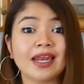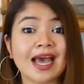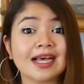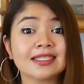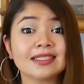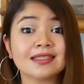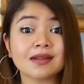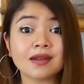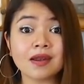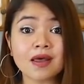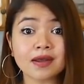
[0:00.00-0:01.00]
last
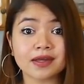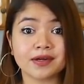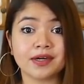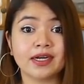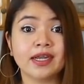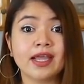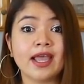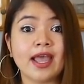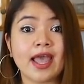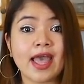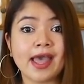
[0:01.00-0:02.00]
longer
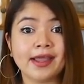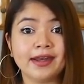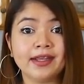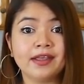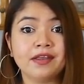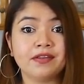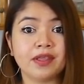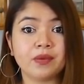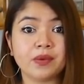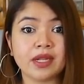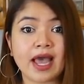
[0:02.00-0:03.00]
and
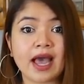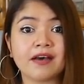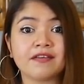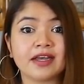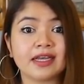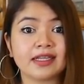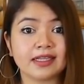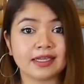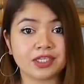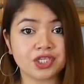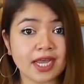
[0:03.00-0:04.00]
they will have
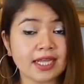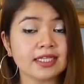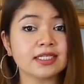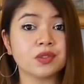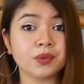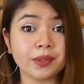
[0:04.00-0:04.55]
a chance to